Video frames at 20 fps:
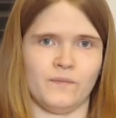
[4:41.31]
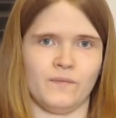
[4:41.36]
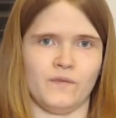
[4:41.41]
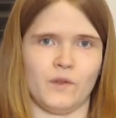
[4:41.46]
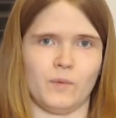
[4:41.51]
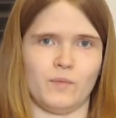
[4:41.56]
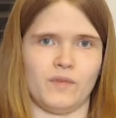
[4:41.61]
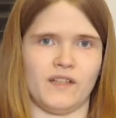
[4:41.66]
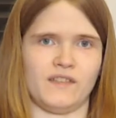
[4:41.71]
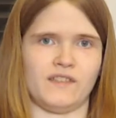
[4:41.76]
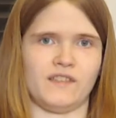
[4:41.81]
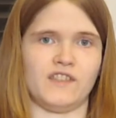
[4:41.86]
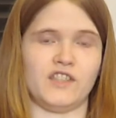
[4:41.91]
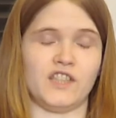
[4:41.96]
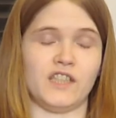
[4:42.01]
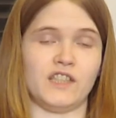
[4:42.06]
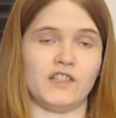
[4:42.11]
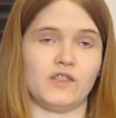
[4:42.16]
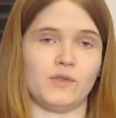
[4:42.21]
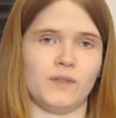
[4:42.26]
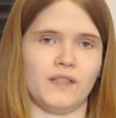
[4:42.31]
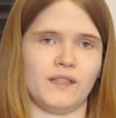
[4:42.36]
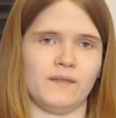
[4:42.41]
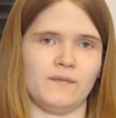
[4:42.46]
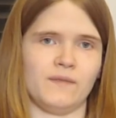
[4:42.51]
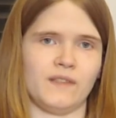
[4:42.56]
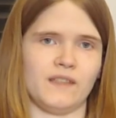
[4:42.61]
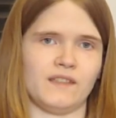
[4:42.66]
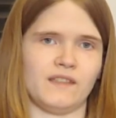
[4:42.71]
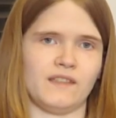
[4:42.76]
you play the G string
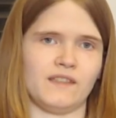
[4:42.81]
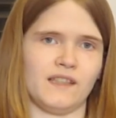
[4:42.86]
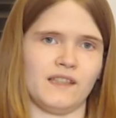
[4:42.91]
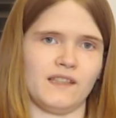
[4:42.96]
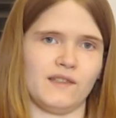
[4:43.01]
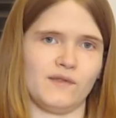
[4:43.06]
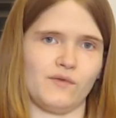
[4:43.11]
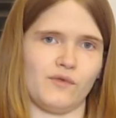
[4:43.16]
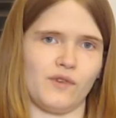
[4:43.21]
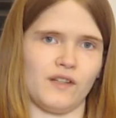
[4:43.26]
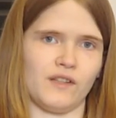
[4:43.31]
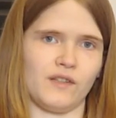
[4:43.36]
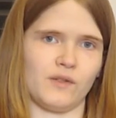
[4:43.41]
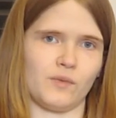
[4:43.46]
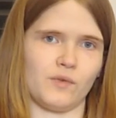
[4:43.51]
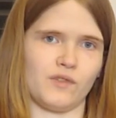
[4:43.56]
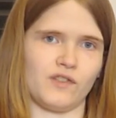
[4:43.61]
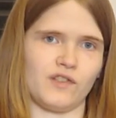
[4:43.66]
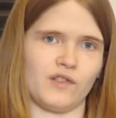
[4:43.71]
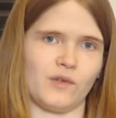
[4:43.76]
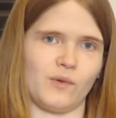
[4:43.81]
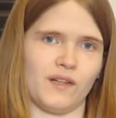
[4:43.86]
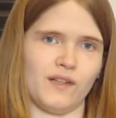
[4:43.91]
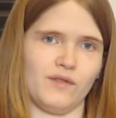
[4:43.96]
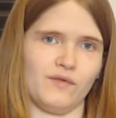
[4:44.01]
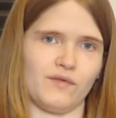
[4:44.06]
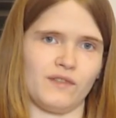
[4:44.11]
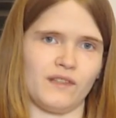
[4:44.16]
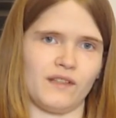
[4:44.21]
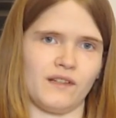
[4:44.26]
in the 6th fret with your ring
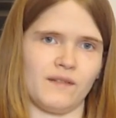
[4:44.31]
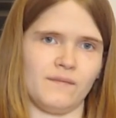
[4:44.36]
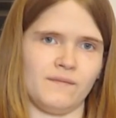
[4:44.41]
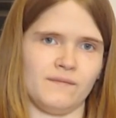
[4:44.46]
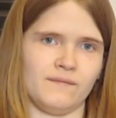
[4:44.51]
finger.